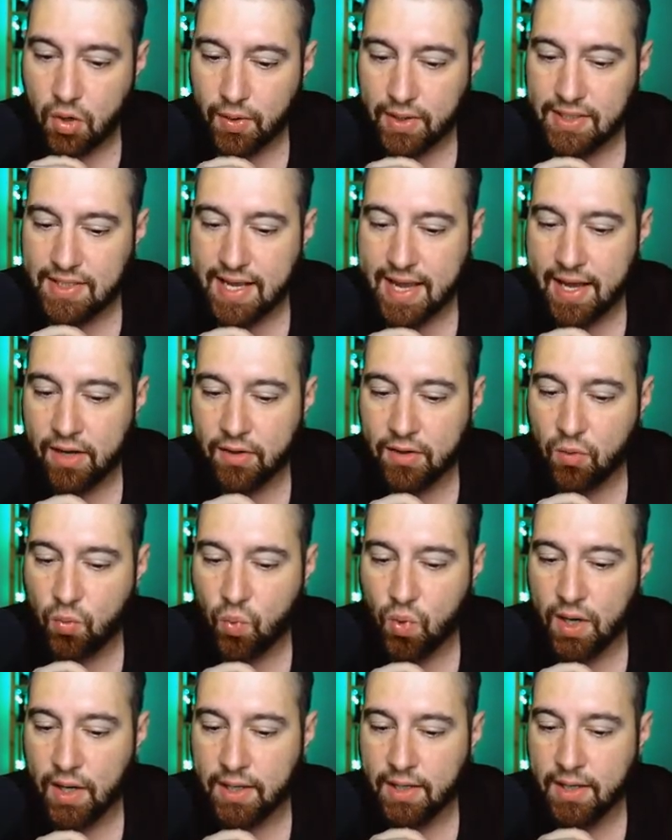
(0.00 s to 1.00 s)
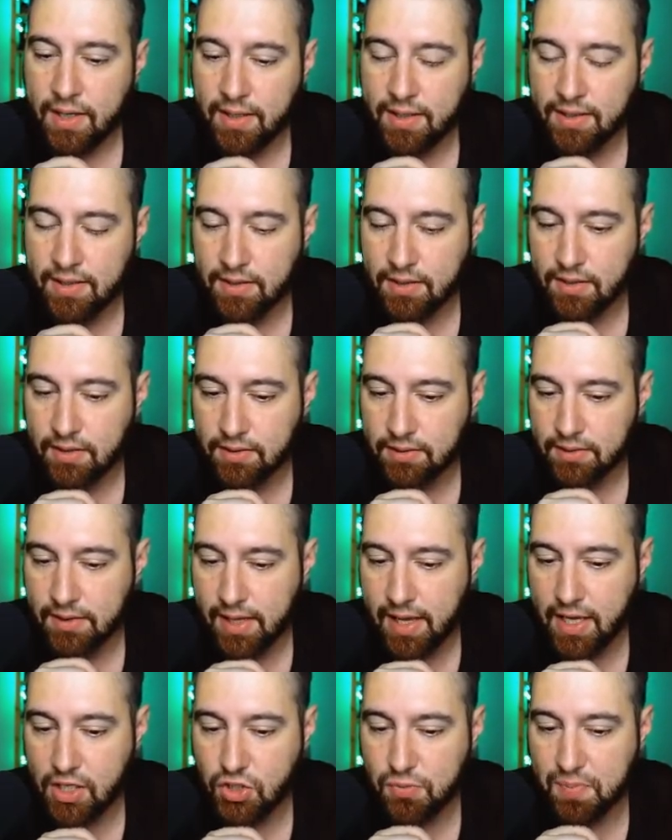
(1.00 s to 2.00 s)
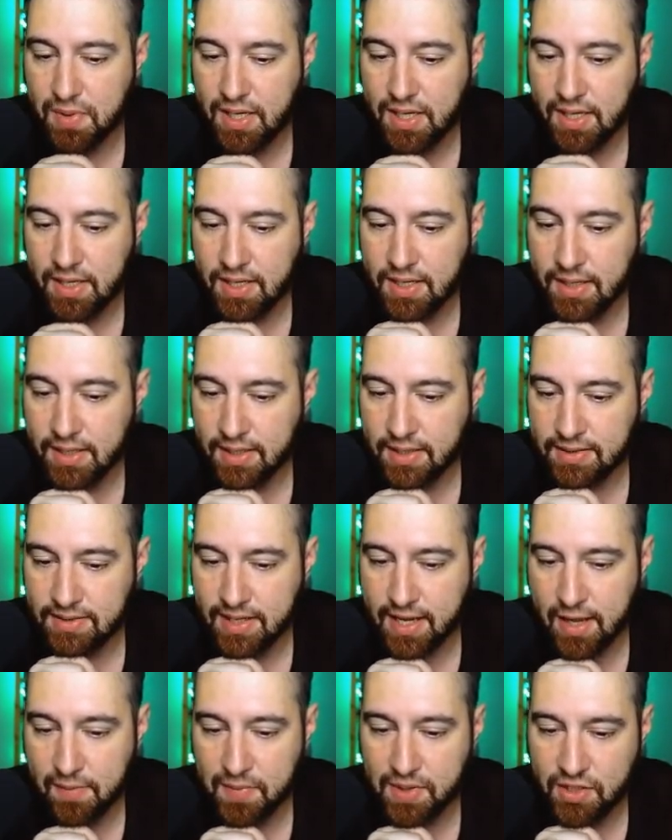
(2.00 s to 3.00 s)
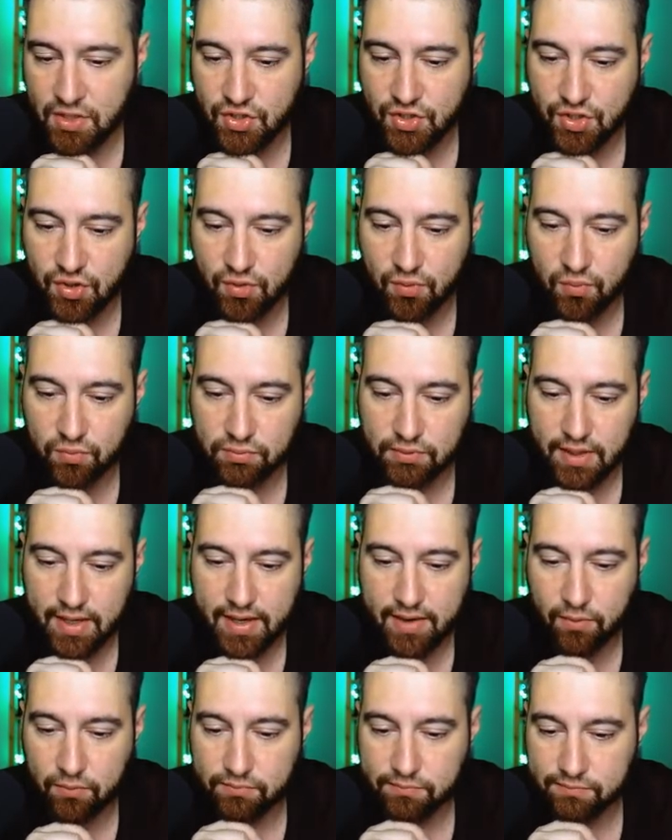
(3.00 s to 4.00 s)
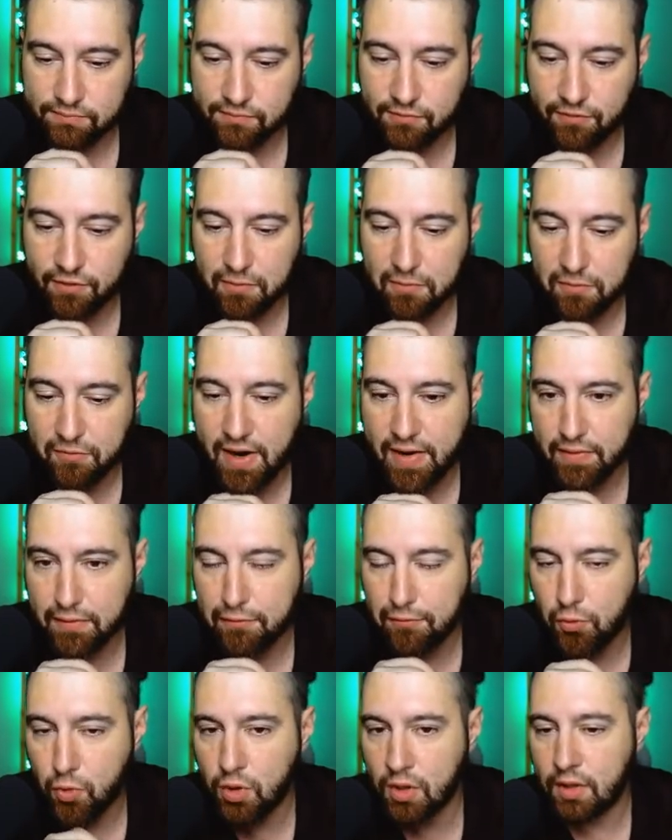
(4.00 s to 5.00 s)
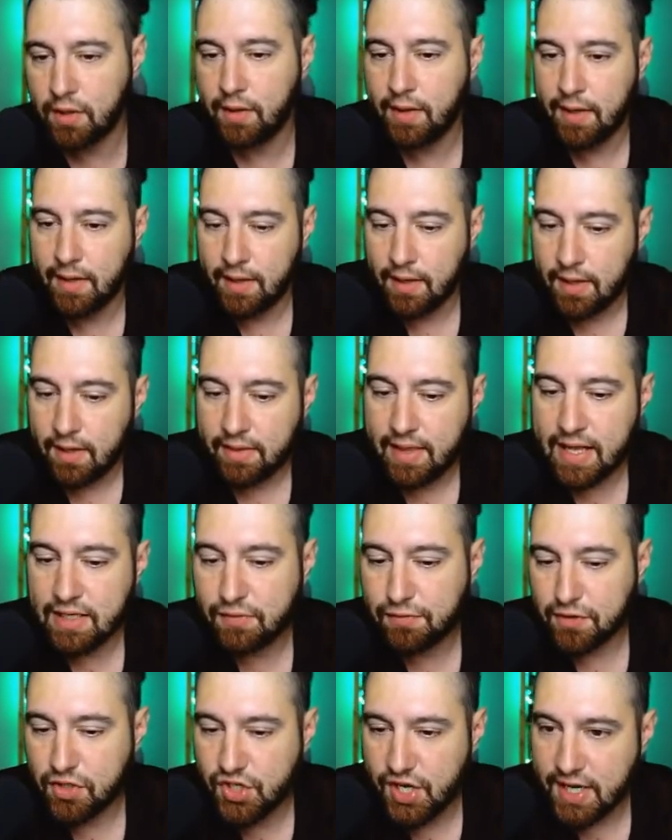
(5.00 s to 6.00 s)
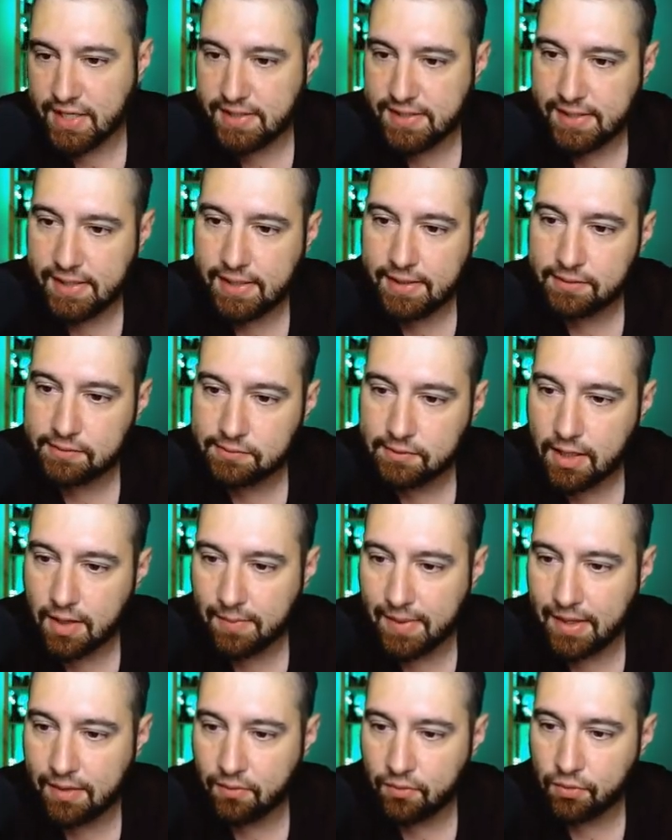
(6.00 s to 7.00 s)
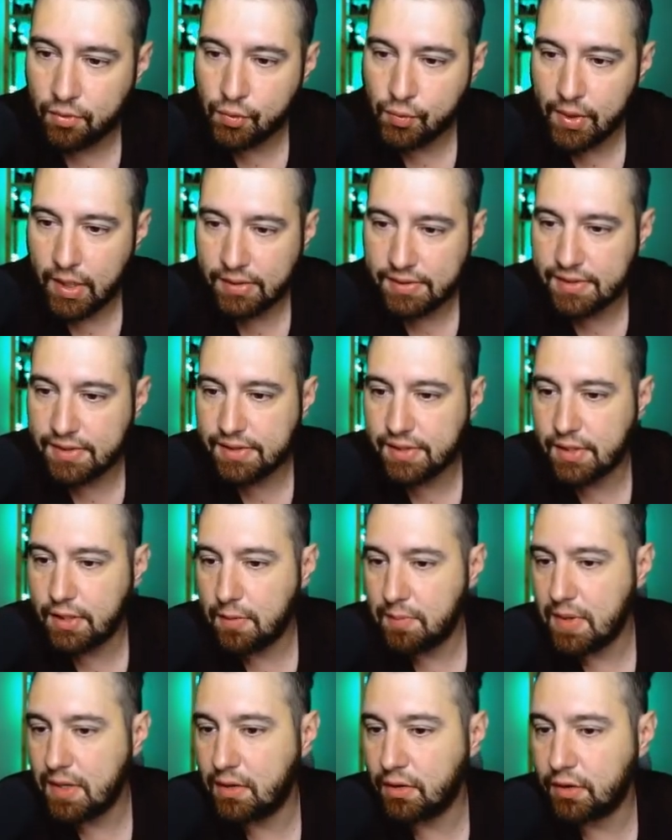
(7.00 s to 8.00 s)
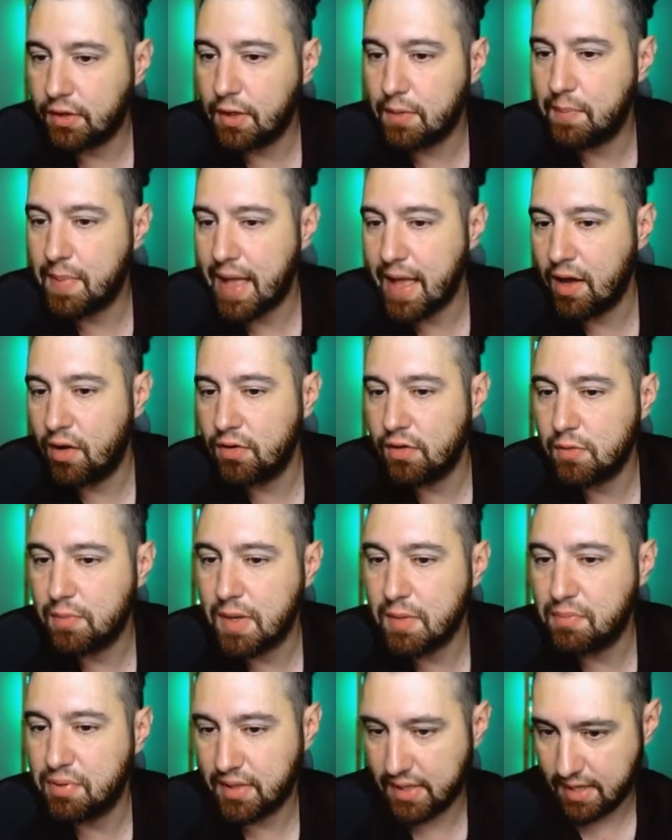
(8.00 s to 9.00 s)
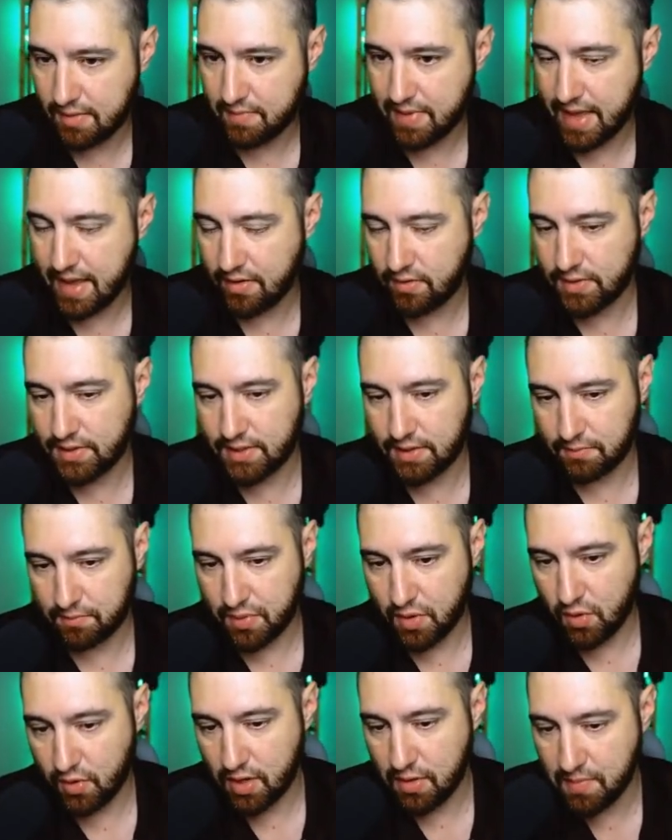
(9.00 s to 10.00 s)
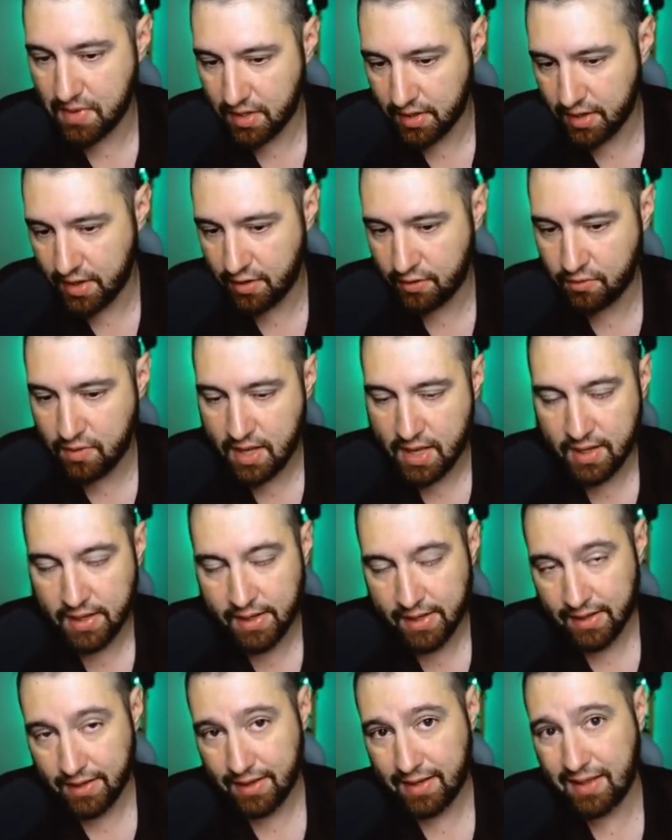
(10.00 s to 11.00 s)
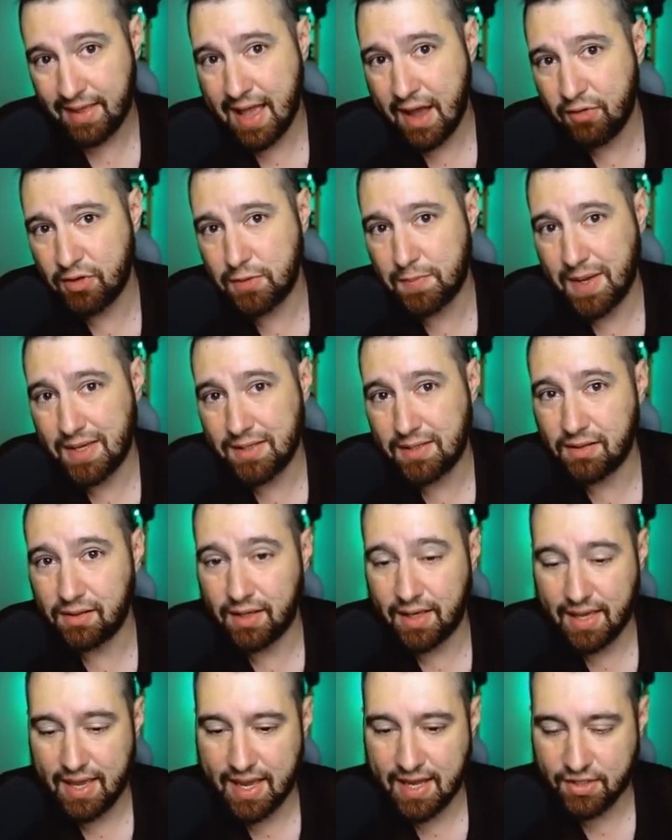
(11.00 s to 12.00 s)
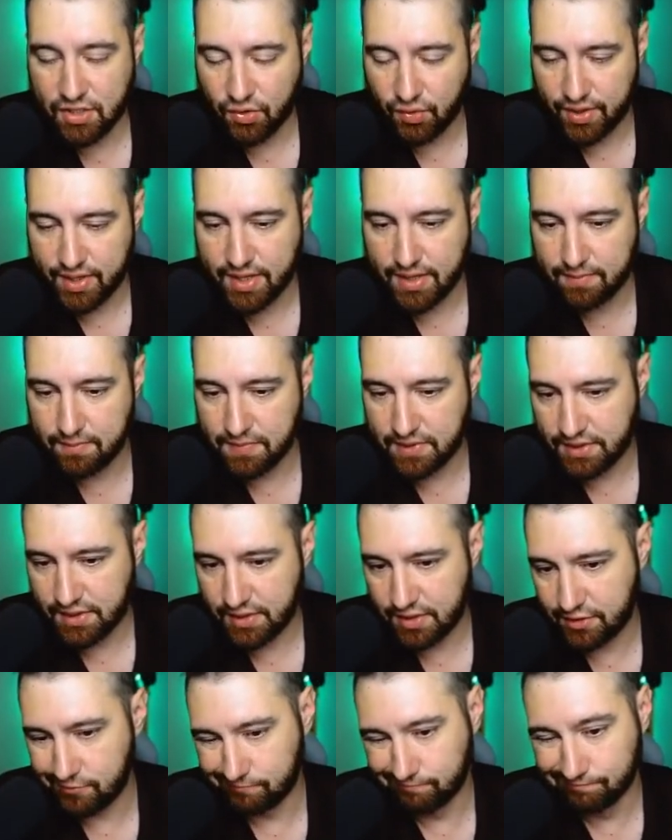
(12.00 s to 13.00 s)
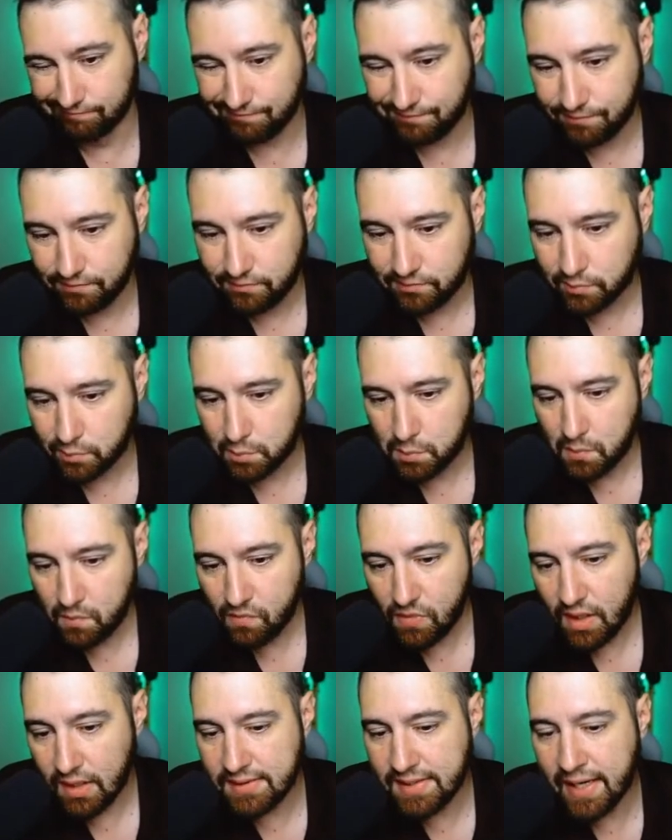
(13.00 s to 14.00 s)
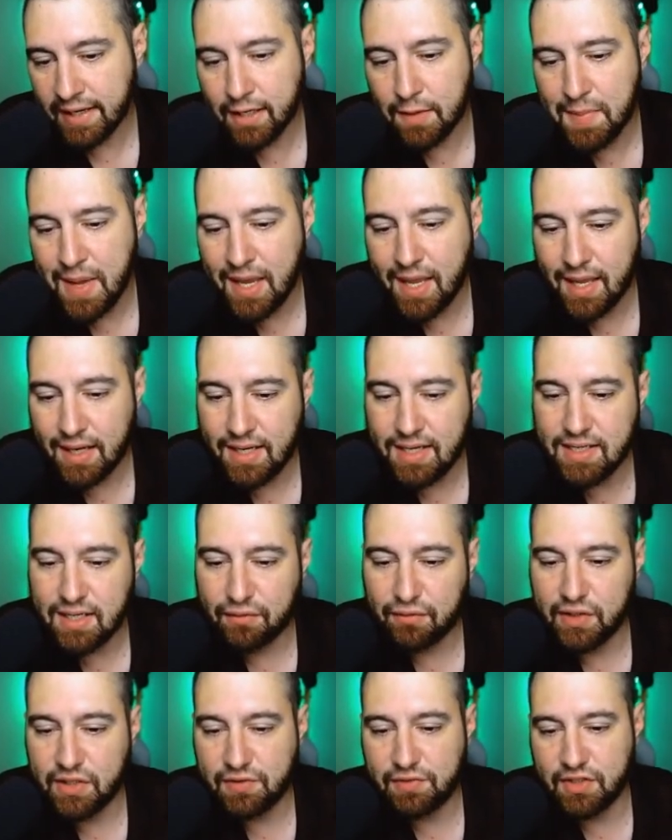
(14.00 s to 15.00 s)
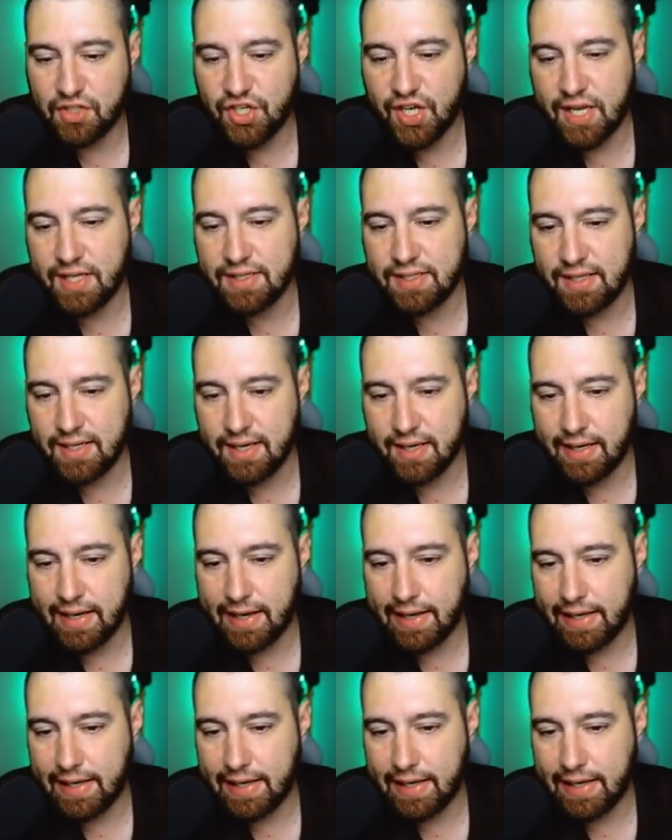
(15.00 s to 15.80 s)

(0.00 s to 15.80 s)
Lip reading: down in 1 HP damage, or yeah, from 5 to 4. That's for Chansey. I mean, who else is going to be learning Pound or be playing Pounds in Pokemon Go? And that was basically in Kanto Cup, so is that going to make any difference for Chansey?